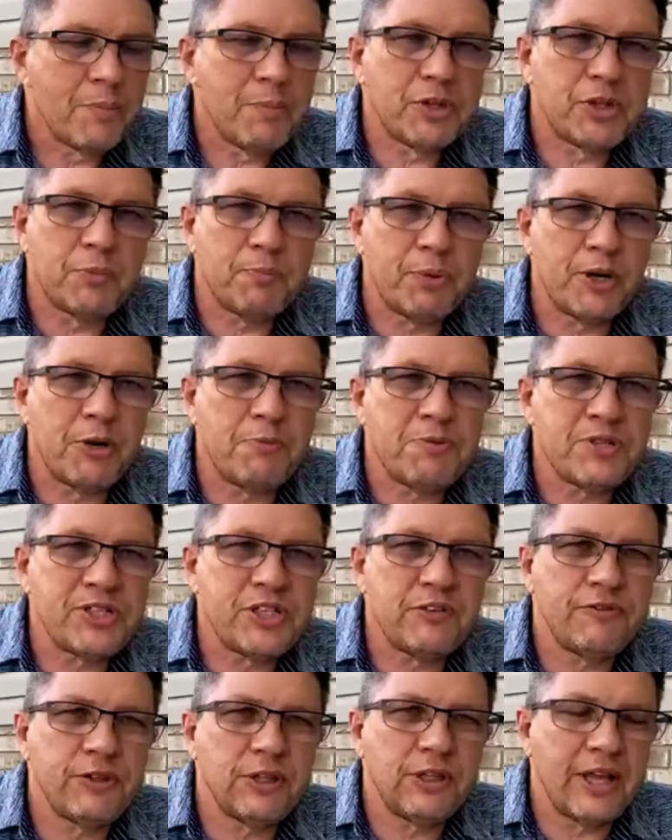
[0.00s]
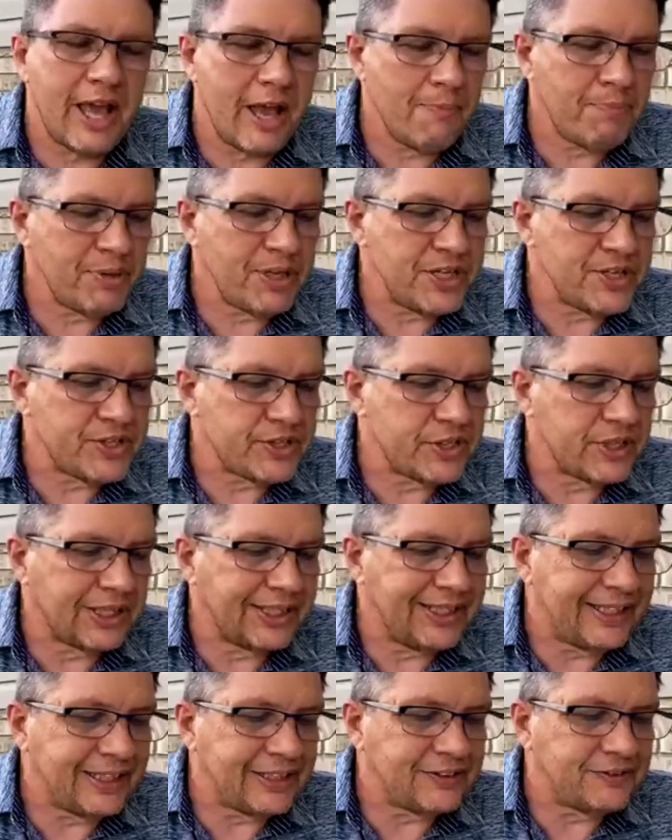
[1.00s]
But the purpose of the lamp is to
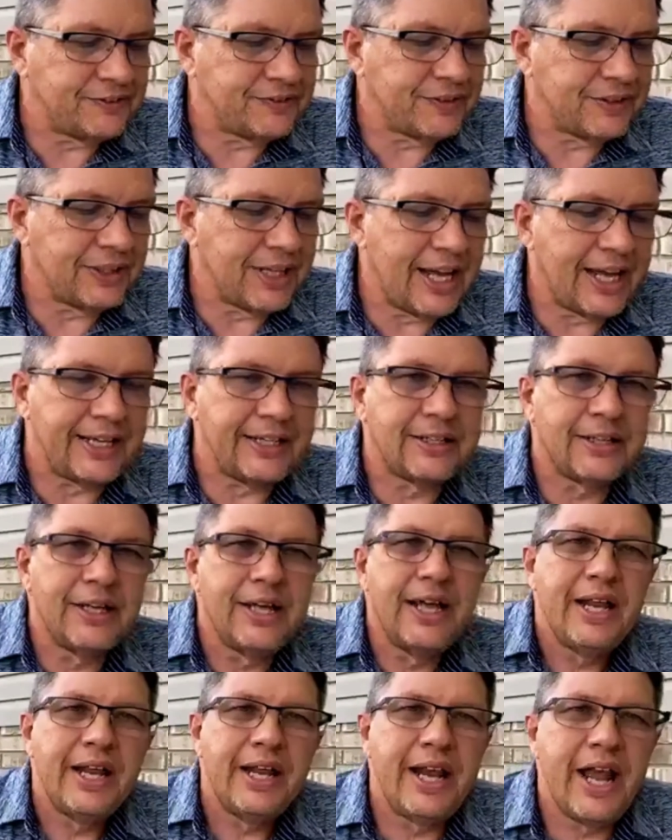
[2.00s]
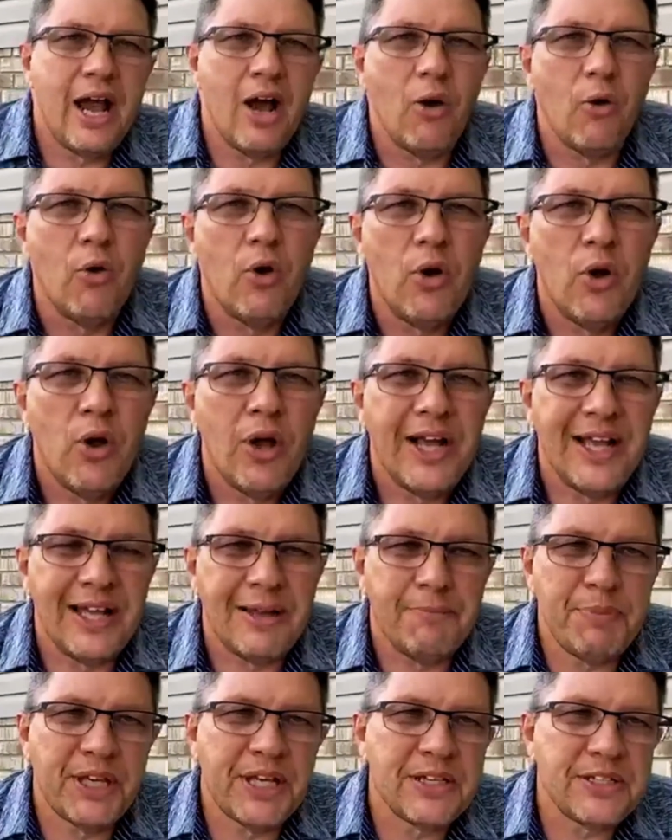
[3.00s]
give light. Now,
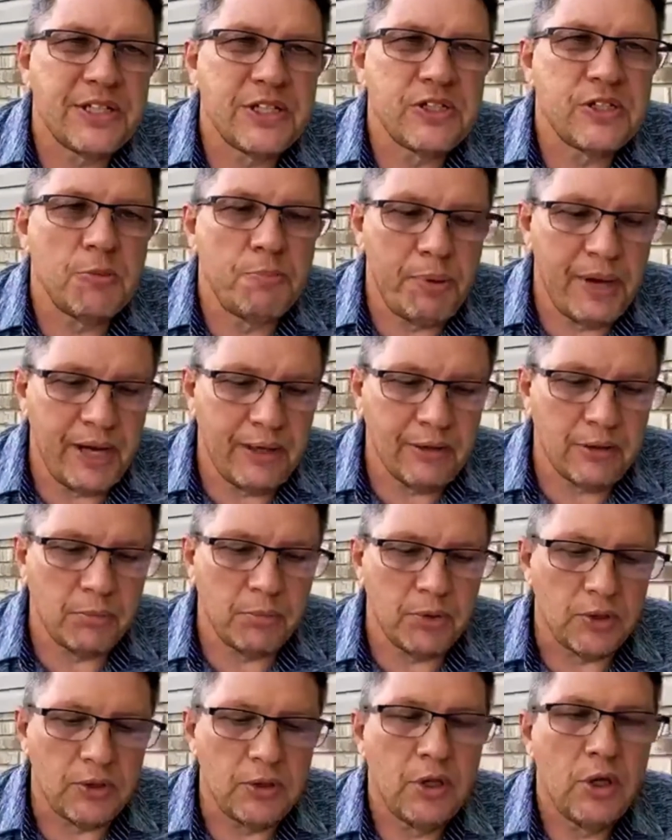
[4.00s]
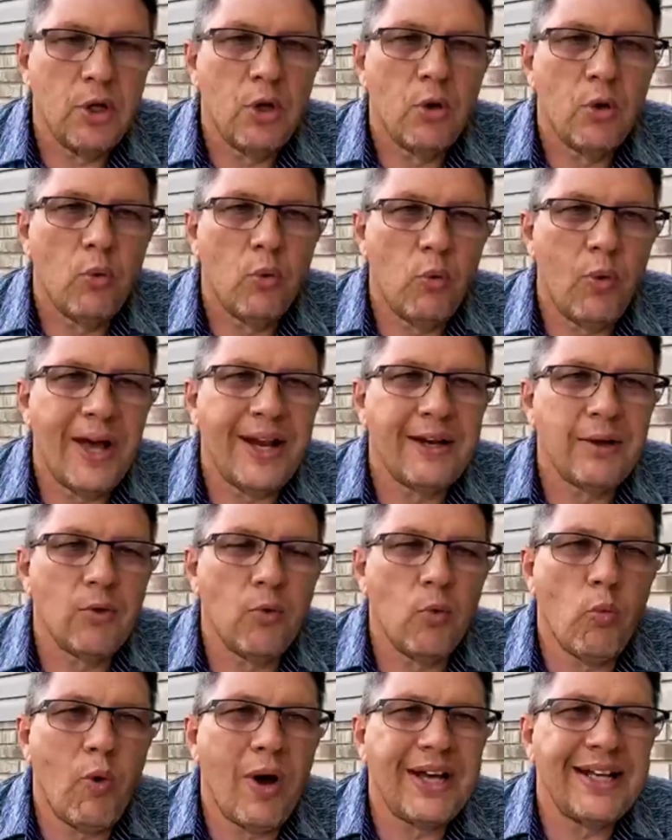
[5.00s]
because it's a parable, what
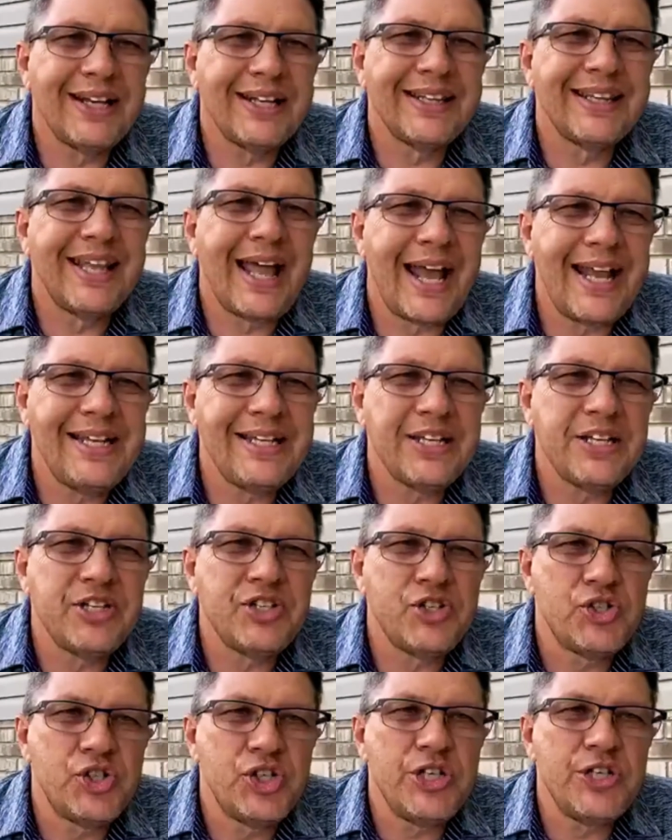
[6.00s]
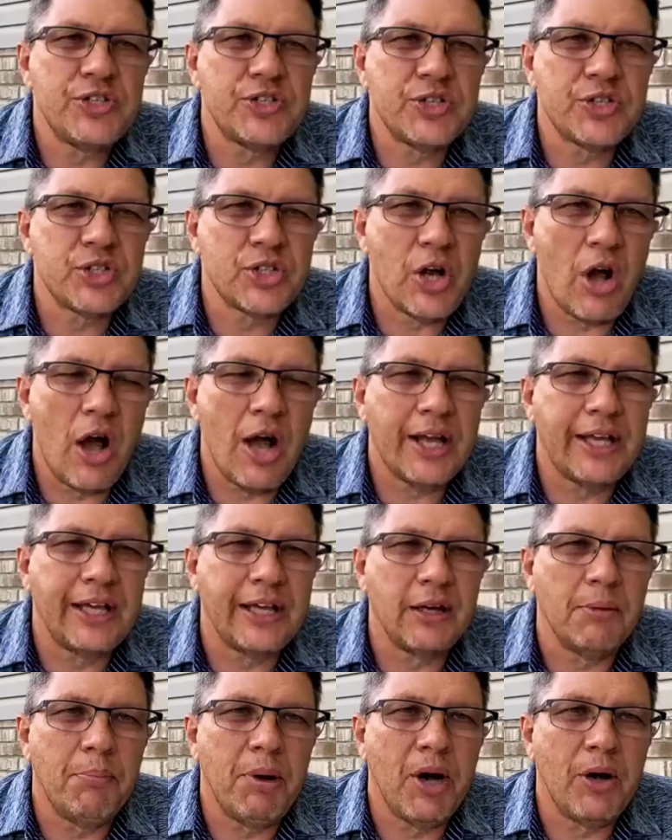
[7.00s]
light is Jesus
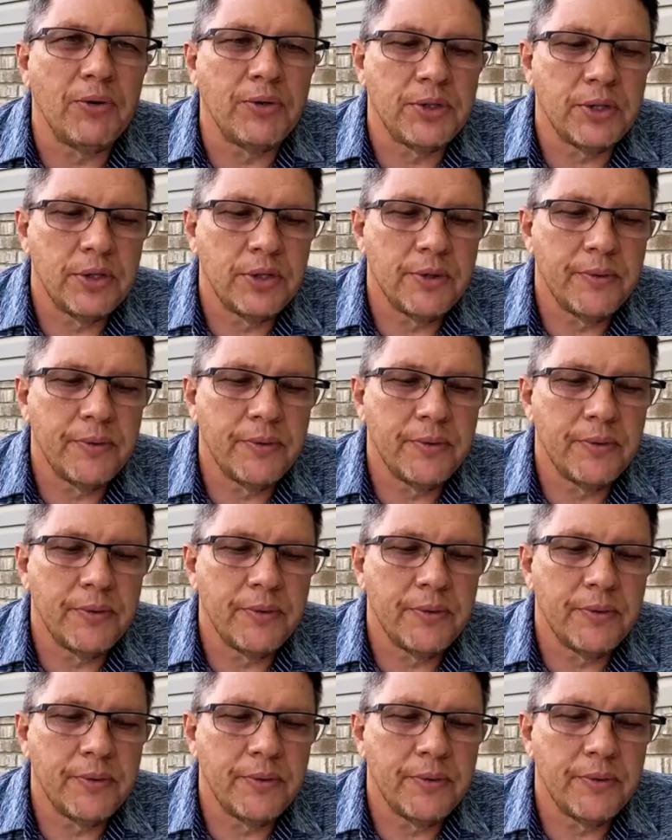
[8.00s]
talking about?